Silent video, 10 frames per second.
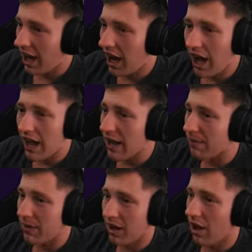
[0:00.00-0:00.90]
I
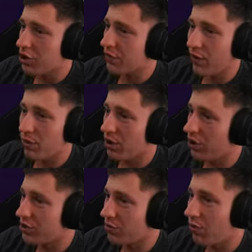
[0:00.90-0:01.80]
am lost for
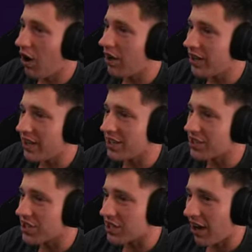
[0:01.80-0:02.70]
words. What
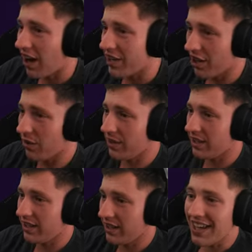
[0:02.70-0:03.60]
is this guy
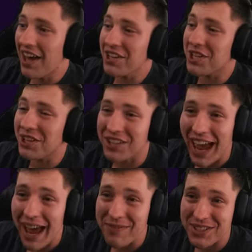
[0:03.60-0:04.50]
doing? That's
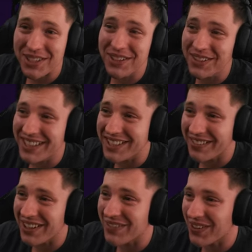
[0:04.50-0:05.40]
absolutely
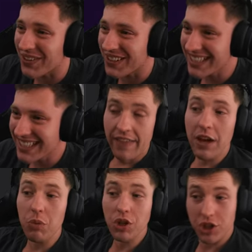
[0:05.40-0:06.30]
dreadful. And
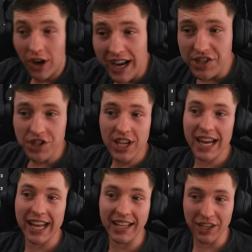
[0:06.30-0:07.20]
then what's crazy is
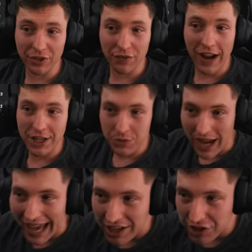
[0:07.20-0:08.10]
that England and France
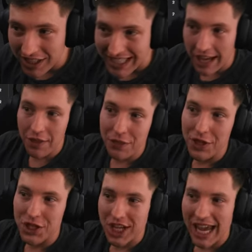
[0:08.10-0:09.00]
were actually in
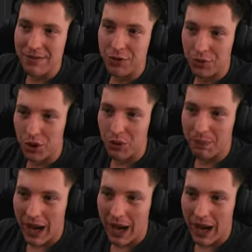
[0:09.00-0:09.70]
the same group.